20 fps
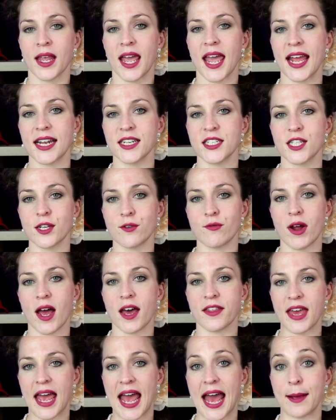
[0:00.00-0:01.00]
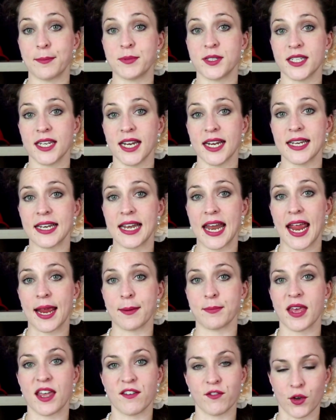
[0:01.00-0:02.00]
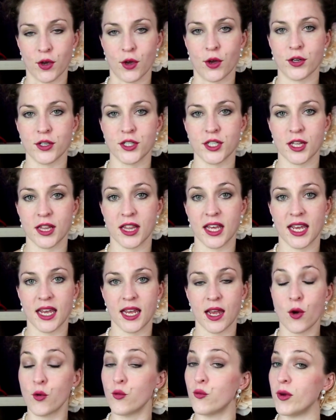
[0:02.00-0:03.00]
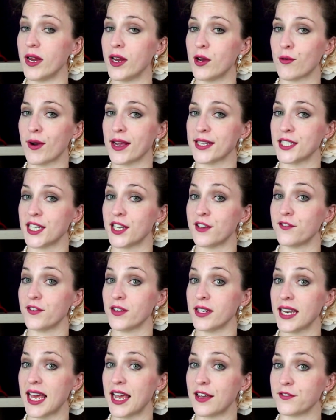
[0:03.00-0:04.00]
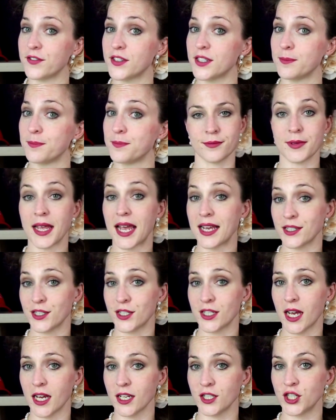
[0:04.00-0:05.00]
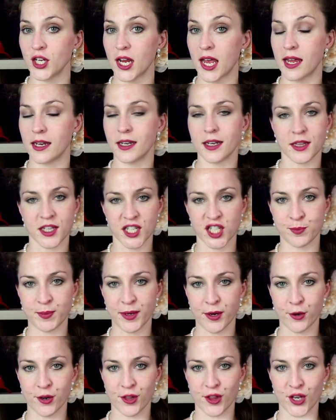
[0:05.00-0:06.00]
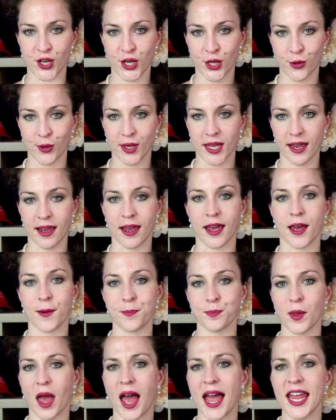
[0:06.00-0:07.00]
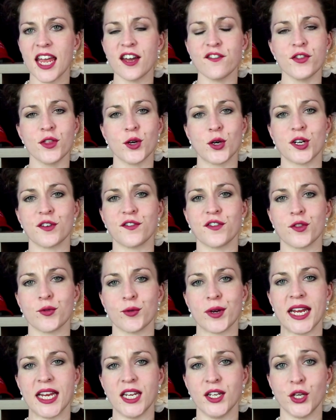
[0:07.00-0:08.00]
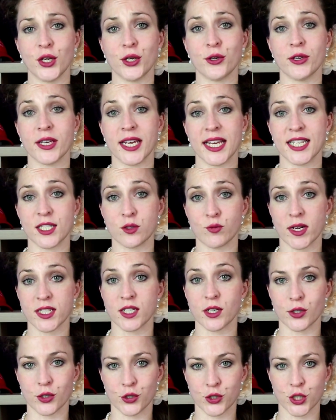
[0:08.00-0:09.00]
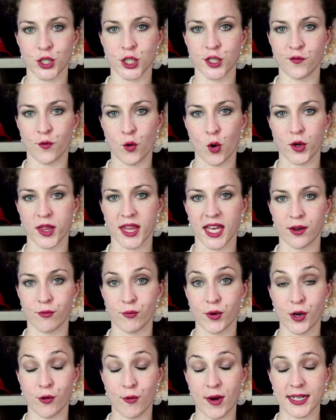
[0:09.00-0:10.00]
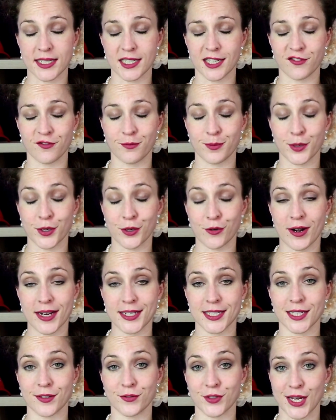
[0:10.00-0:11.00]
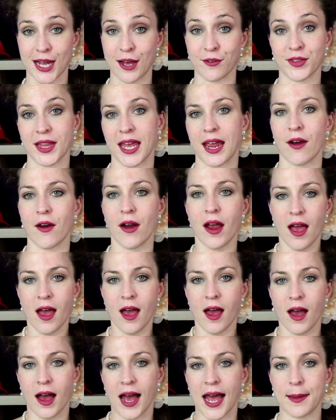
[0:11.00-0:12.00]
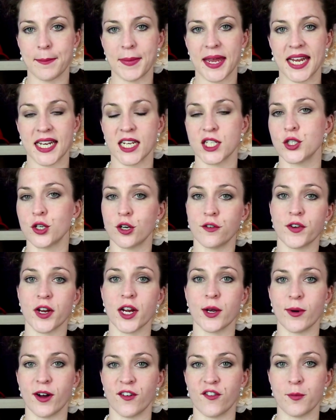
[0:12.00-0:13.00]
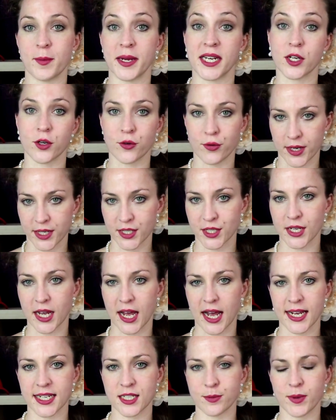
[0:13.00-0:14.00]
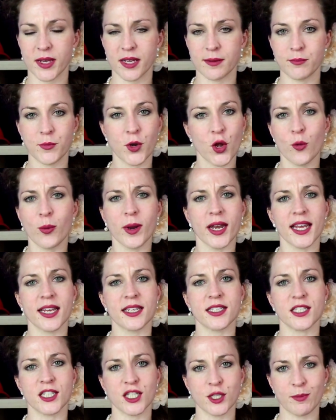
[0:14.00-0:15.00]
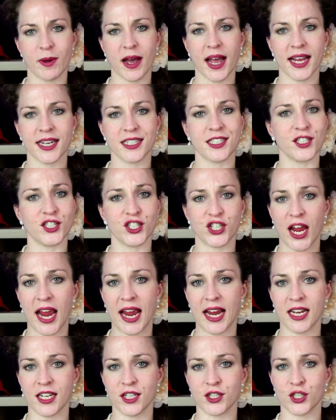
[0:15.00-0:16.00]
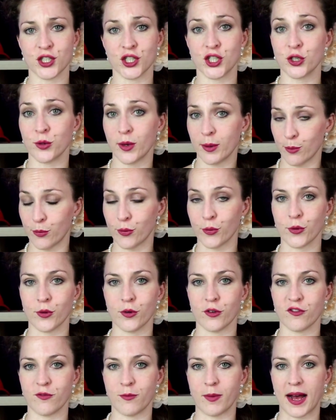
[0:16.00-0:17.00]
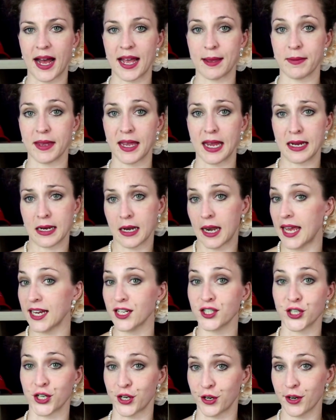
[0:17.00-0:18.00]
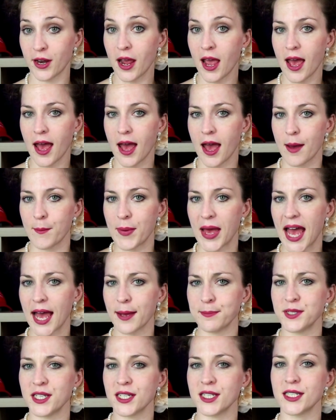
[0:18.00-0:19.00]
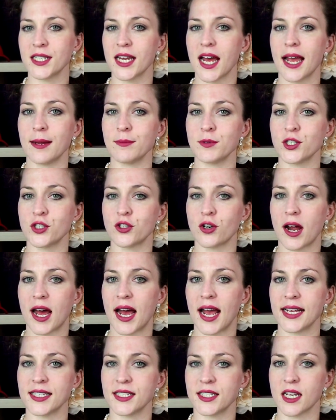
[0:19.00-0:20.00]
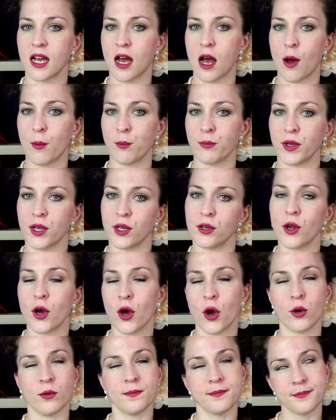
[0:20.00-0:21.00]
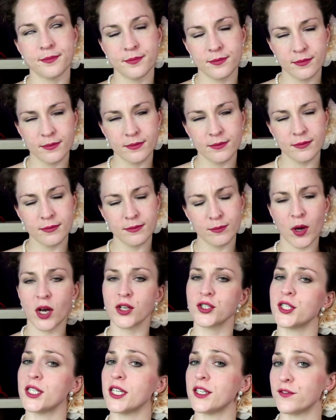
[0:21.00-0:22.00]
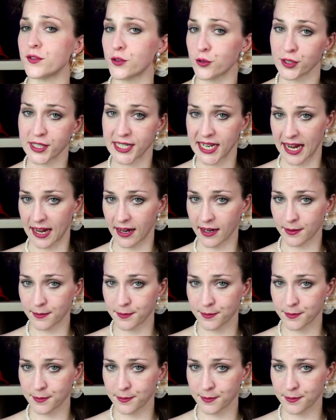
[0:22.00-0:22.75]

Hence the rather apt nickname they've earned, the regressive left. As such, and in the spirit of the new year, I have thought of three New Year's resolutions for the regressive progressives out there. I mean, it's all very well for me to criticize, but nobody is inspired to change and to improve by being lectured. Perhaps it's time to try some, you know, positive critique.